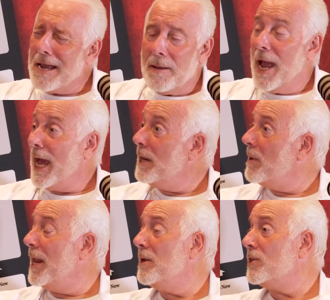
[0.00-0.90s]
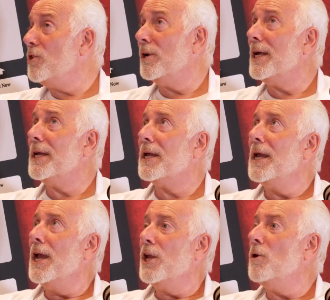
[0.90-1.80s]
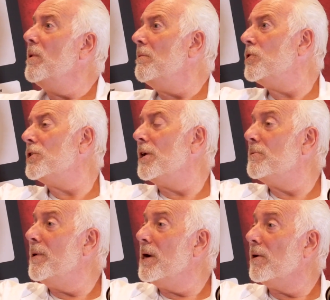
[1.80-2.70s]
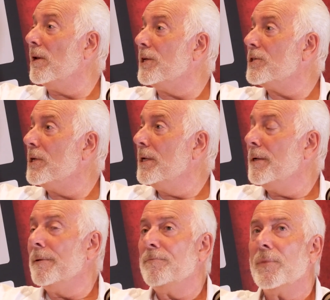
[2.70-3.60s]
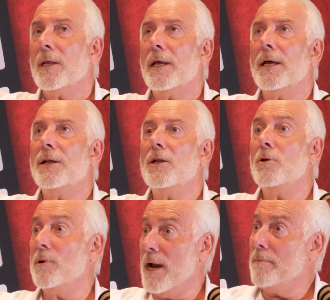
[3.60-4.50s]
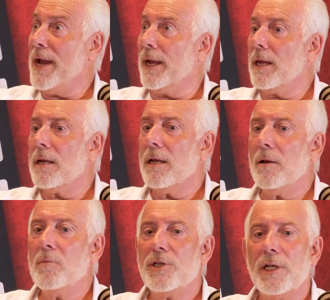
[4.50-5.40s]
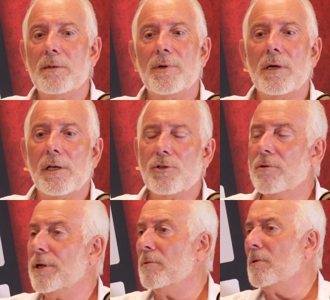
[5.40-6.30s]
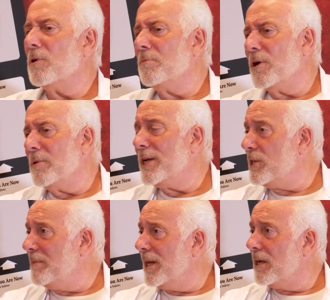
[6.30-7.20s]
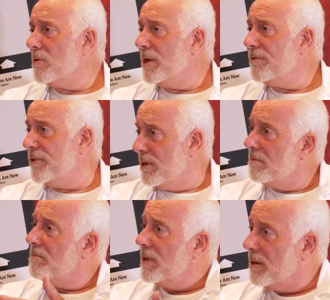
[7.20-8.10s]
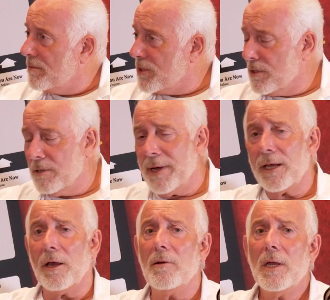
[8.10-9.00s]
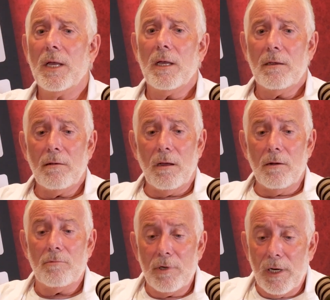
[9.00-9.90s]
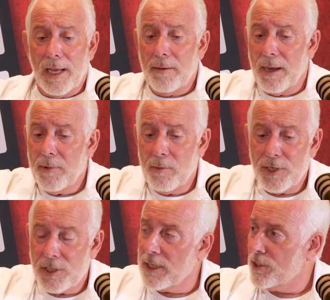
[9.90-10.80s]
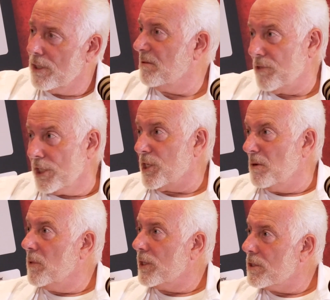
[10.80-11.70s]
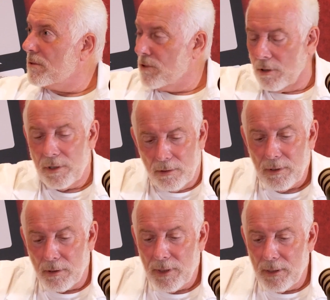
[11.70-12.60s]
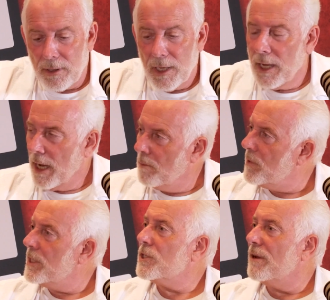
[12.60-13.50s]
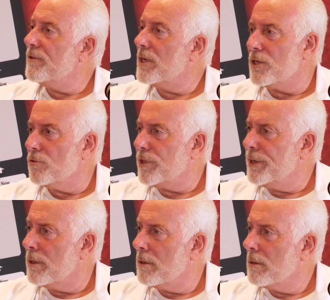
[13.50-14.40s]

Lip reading: And it's not like, you know, we used to go to Barclays, and who were our bank, and we'd say to Barclays, oh, you know, we want to borrow 80 million quid for, you know, tobacco. Oh, really? How many weeks is that? 16 weeks stock. Oh, yeah. And within 7 days, all done.